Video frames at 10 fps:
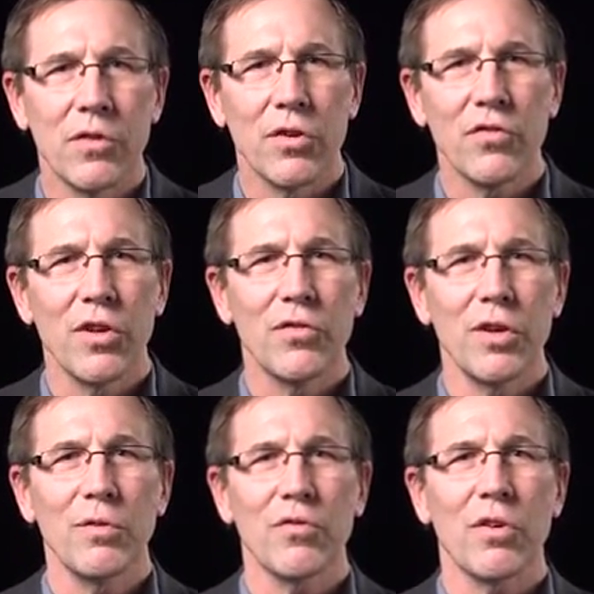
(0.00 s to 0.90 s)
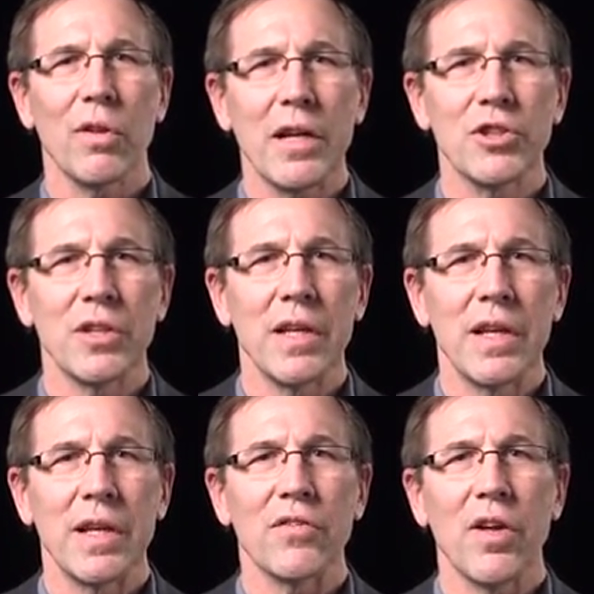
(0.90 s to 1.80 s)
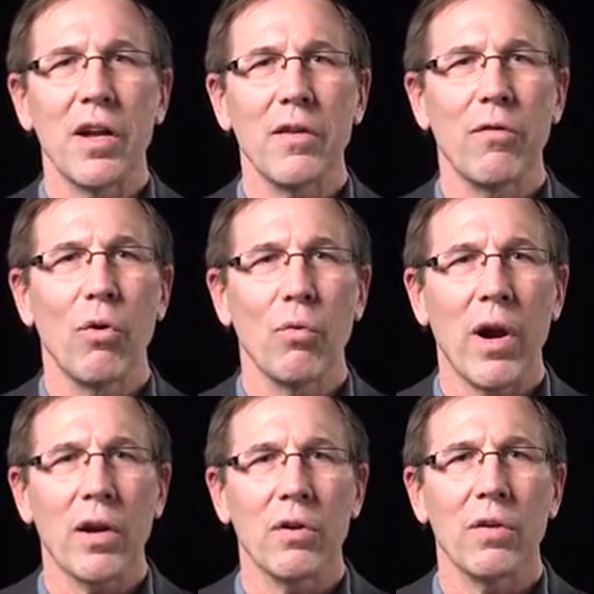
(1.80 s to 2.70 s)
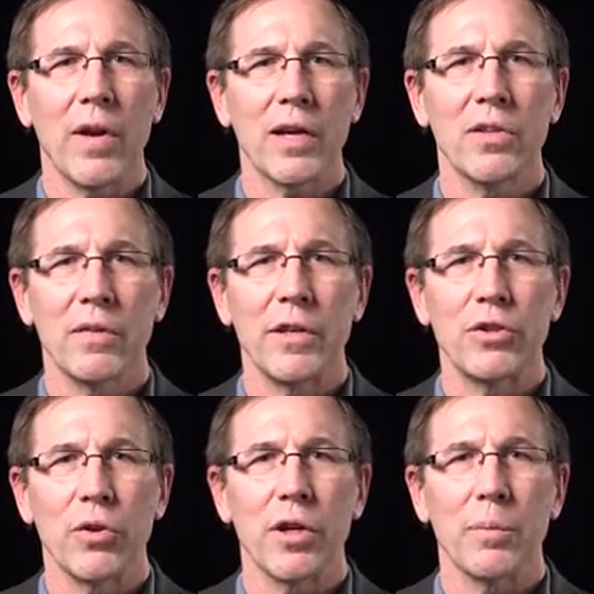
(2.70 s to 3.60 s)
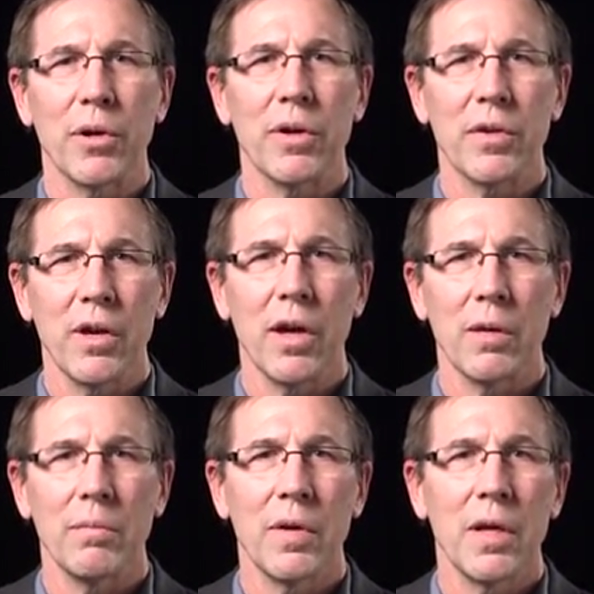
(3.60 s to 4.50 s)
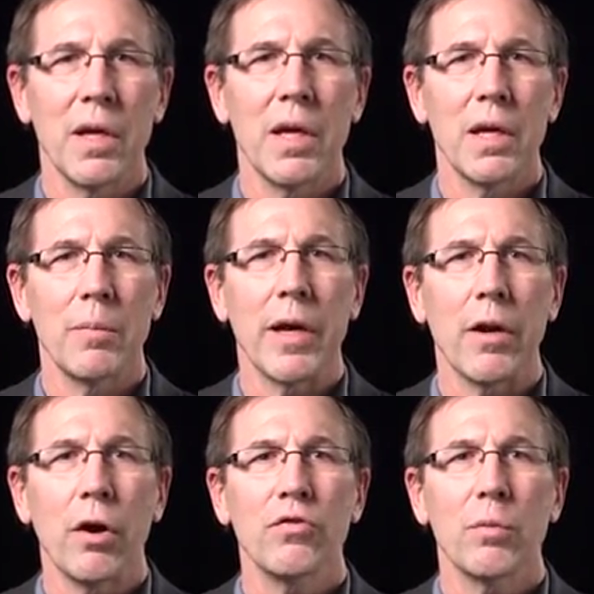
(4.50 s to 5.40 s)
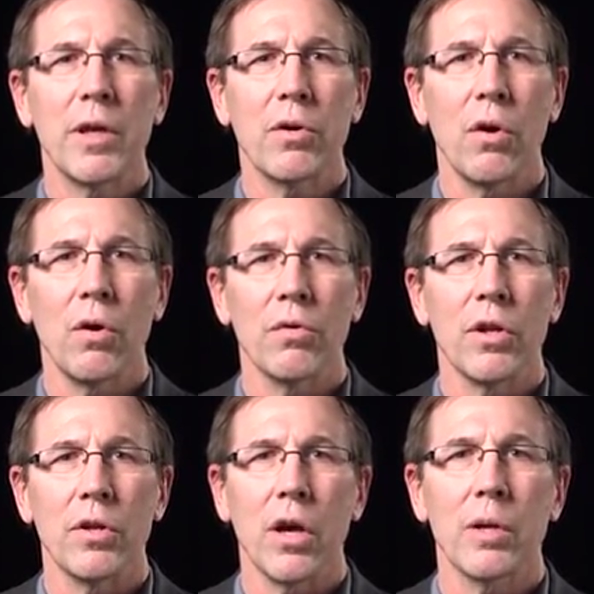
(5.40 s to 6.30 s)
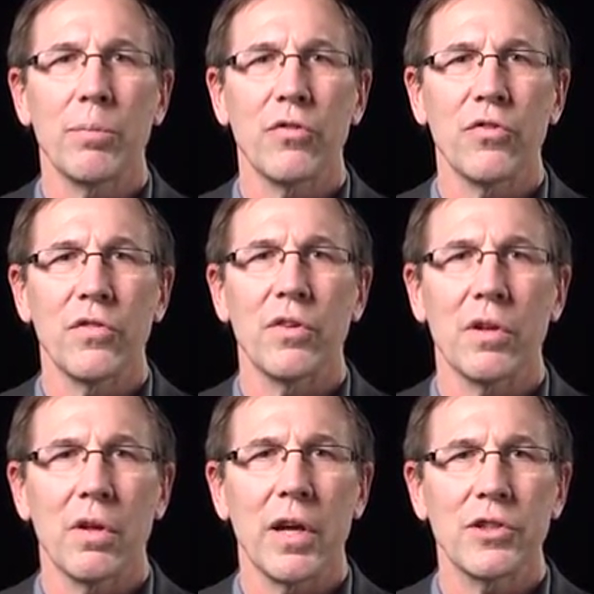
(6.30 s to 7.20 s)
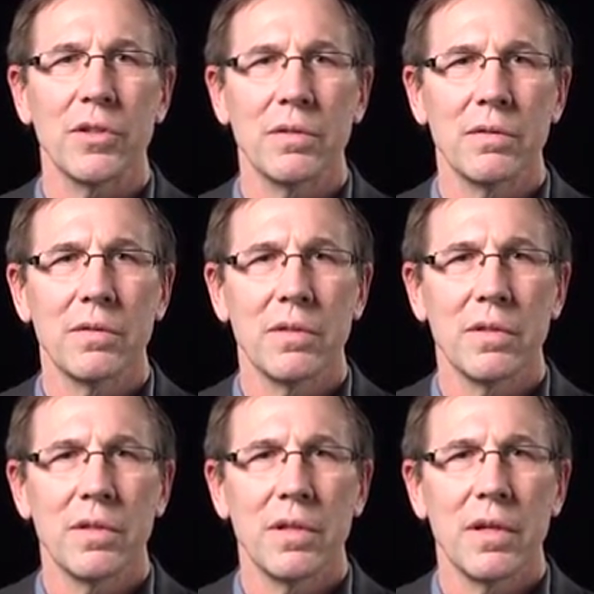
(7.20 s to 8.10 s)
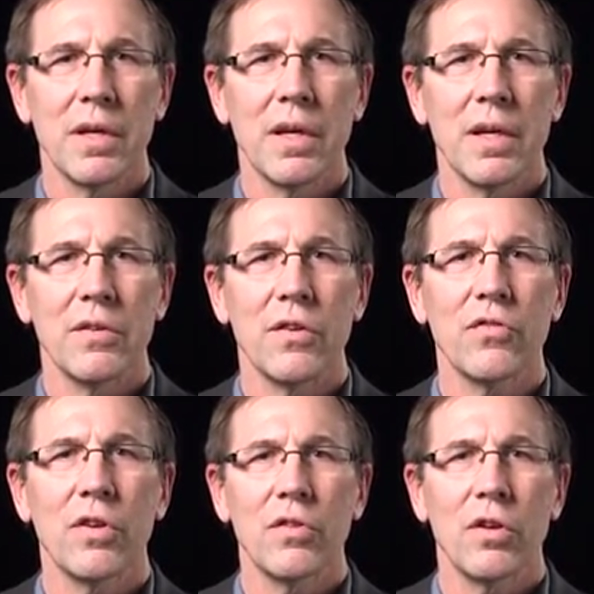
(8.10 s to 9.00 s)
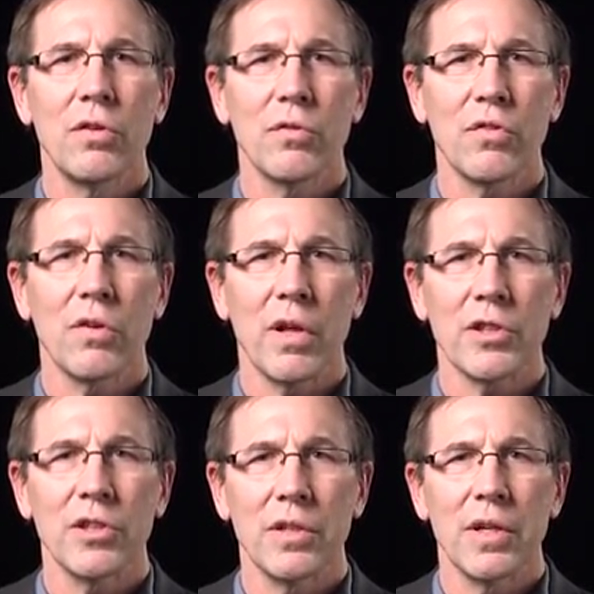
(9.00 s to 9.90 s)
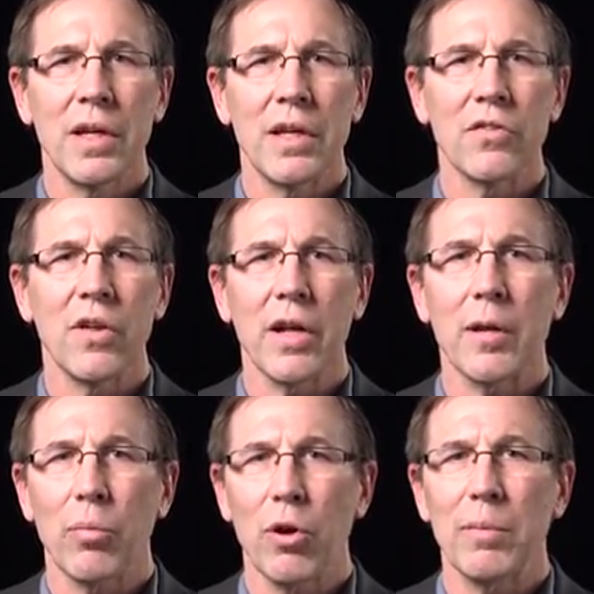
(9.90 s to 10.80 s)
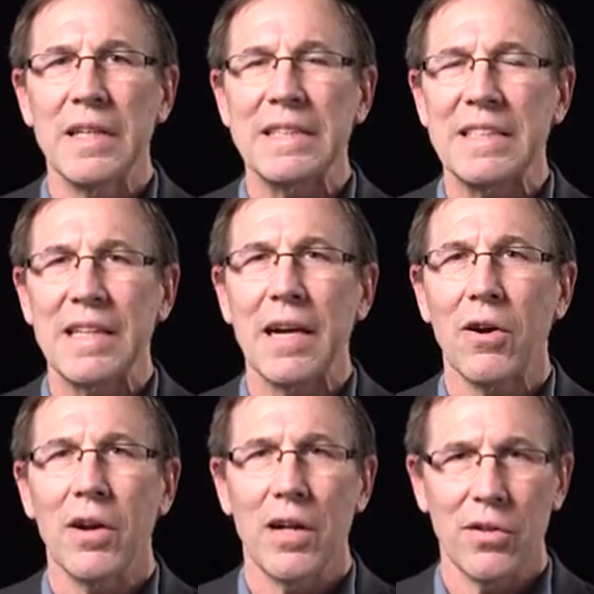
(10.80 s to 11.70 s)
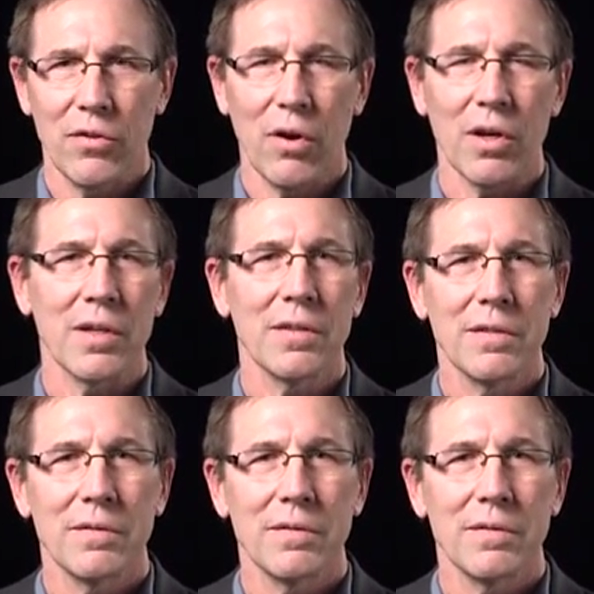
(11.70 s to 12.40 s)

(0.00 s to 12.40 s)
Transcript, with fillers: Discontinuous collection is not a full record of activity during a period of time may also be called non-persistent collection. Discontinuous collection is not a permanent stare at the target.